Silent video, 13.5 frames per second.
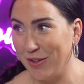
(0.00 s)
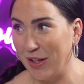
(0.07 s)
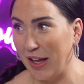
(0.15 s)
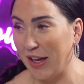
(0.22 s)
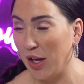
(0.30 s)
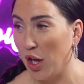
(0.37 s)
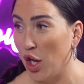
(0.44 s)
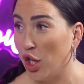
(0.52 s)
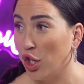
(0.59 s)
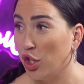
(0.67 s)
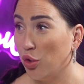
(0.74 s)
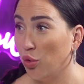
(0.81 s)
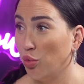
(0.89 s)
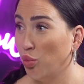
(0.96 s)
Like,
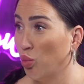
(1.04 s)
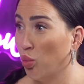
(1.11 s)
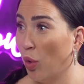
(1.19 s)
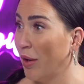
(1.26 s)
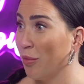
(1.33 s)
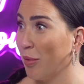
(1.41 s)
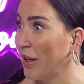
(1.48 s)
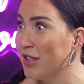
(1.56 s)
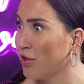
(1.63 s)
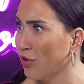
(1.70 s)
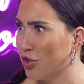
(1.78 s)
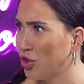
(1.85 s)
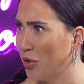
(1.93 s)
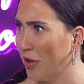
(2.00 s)
what
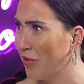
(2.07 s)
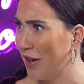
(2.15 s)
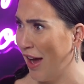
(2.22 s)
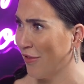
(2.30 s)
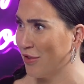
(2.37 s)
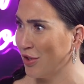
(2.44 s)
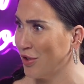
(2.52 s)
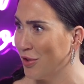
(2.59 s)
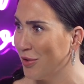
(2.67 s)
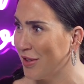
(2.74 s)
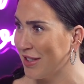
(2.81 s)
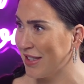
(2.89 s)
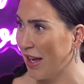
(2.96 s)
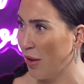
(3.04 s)
research do you even have to do
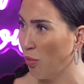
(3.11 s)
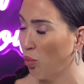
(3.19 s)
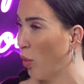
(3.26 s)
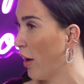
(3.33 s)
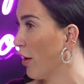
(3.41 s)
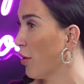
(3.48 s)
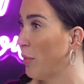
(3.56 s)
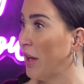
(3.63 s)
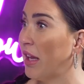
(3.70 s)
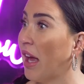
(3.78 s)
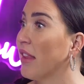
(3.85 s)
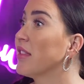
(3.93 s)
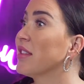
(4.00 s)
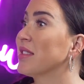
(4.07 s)
to say, where do we
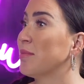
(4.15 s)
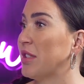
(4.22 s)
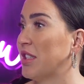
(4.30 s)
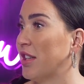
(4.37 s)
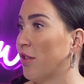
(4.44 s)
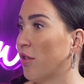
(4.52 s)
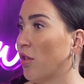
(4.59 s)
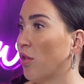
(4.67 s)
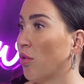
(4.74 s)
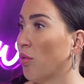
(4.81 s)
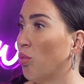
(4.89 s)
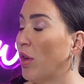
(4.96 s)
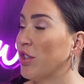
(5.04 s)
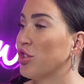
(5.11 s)
get this material or
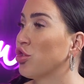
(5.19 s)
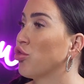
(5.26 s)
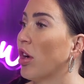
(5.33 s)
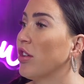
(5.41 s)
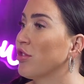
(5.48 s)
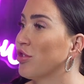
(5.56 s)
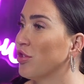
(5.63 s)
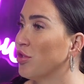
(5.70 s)
what structure